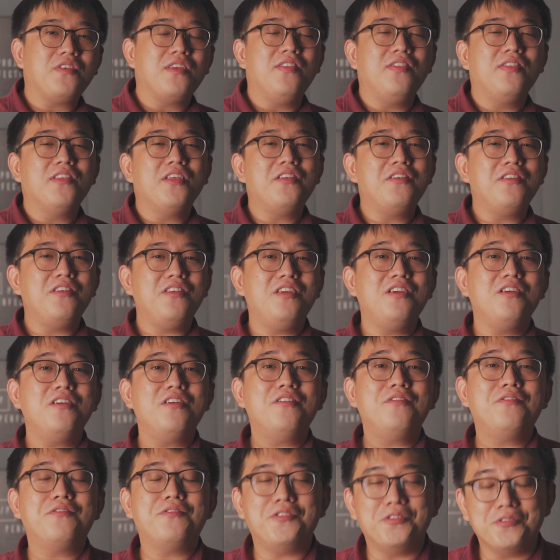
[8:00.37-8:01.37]
in the
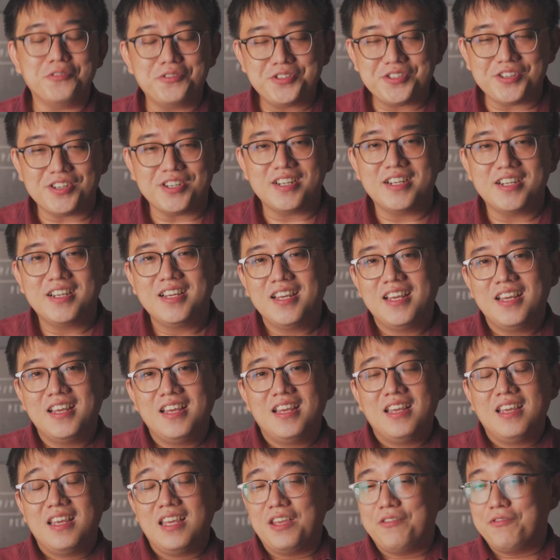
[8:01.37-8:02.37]
near future.
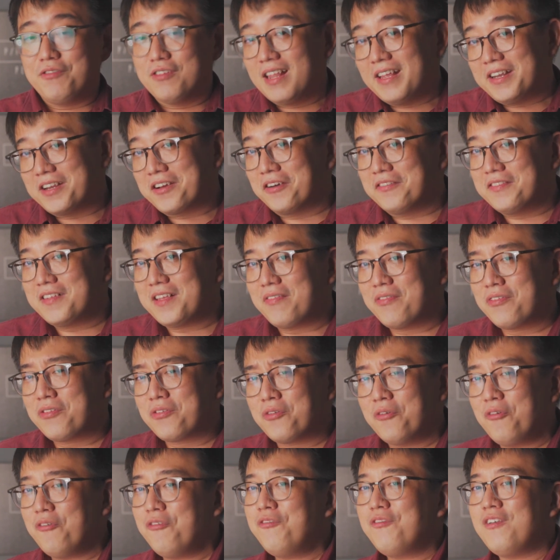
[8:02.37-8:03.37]
If you like the content
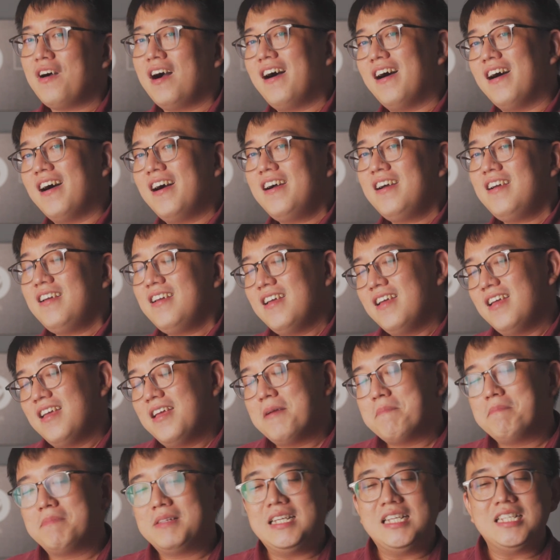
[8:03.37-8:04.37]
so far,
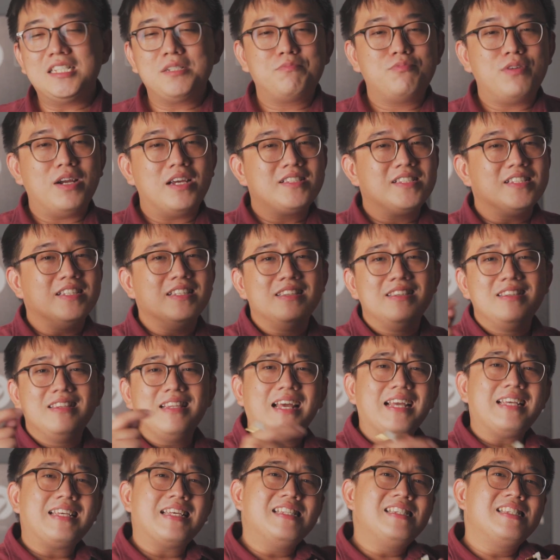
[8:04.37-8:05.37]
please press the
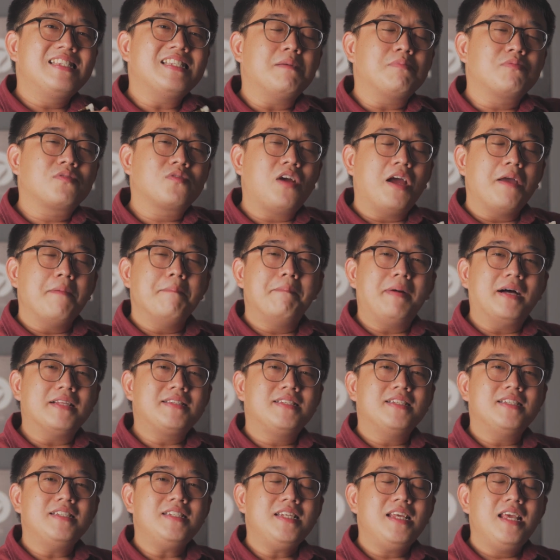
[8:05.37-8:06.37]
like and subscribe
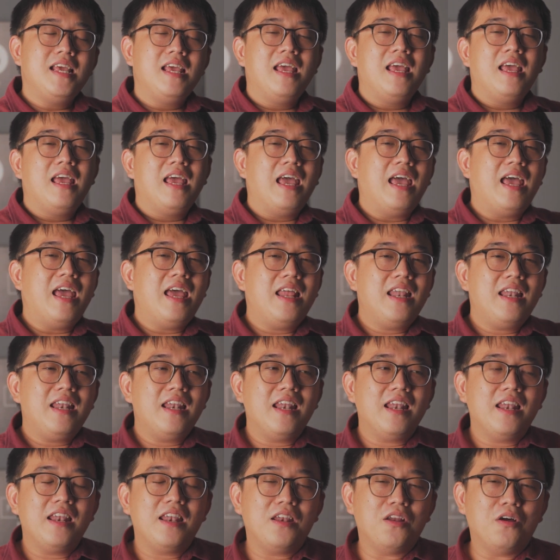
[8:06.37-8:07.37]
button. And
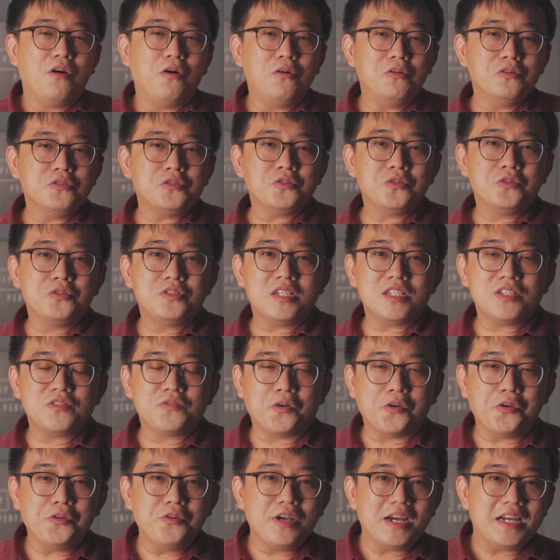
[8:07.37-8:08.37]
also, just
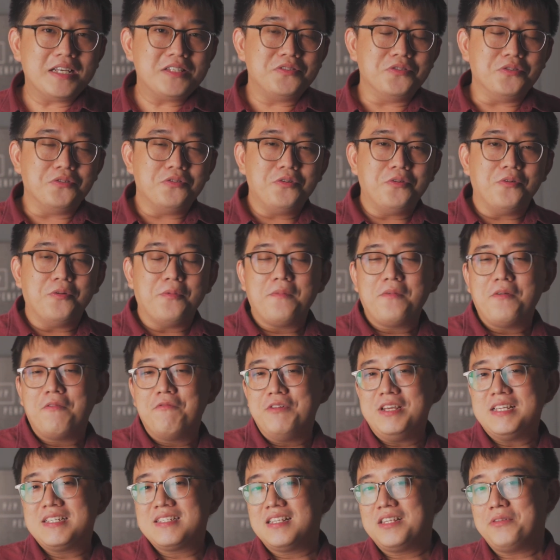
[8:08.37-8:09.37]
for you guys to know,
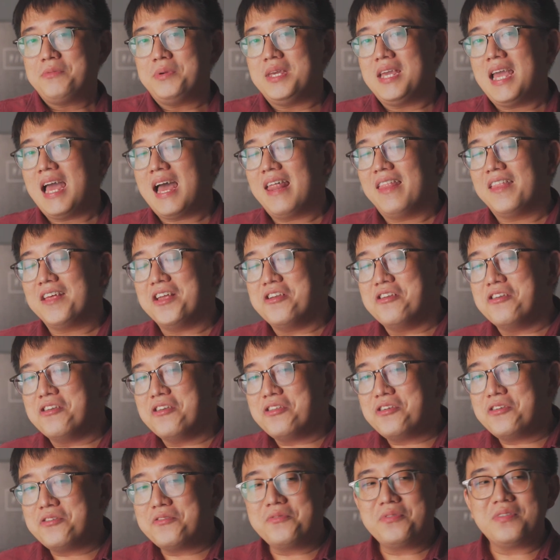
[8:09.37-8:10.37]
recently we had a
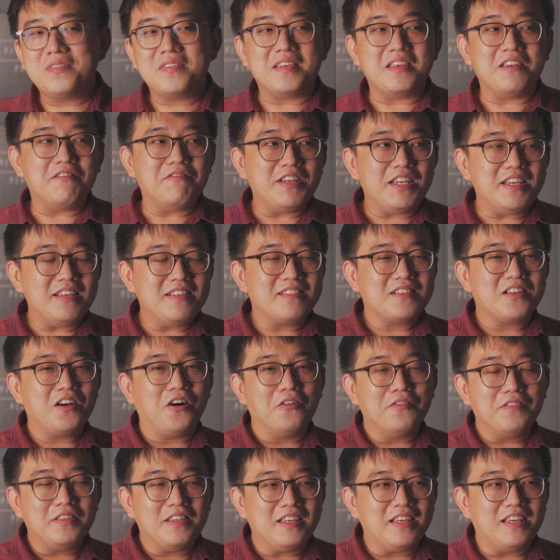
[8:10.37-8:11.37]
new series
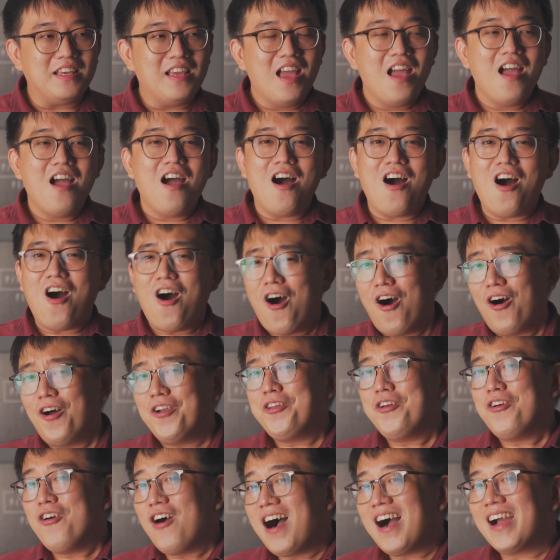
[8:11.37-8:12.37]
called the
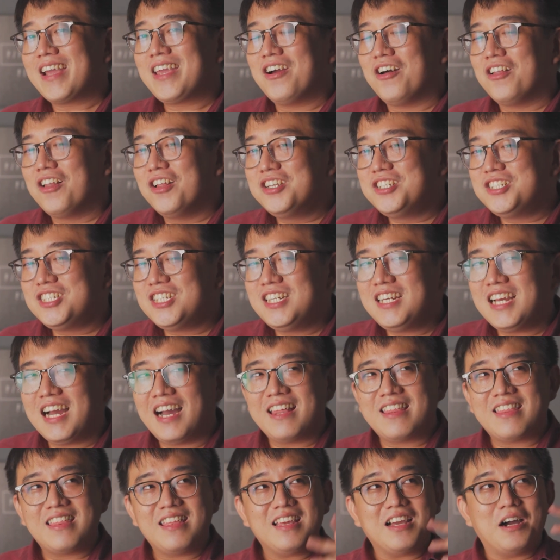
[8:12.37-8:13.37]
Audio Archaeology. I
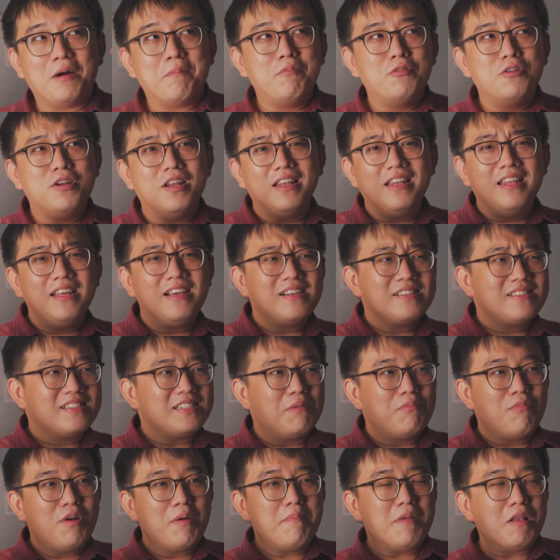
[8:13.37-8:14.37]
think I'll put a link
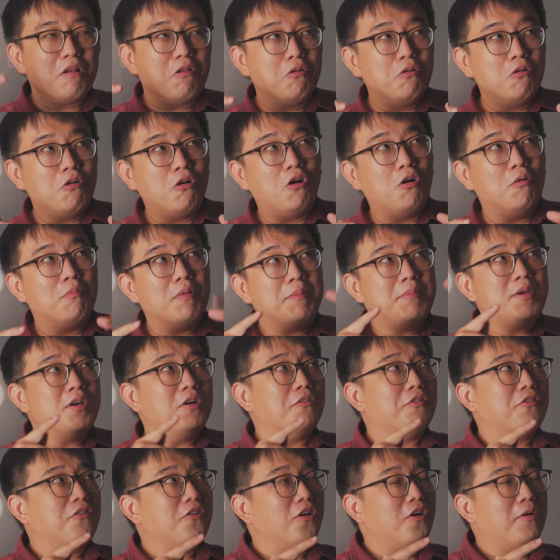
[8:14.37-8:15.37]
somewhere below or maybe
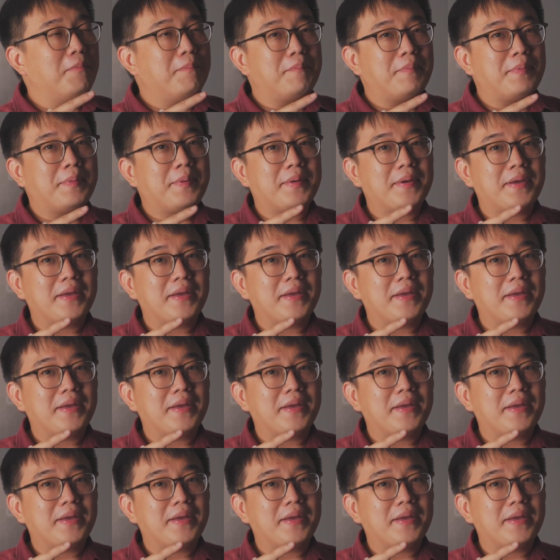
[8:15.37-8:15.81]
on top.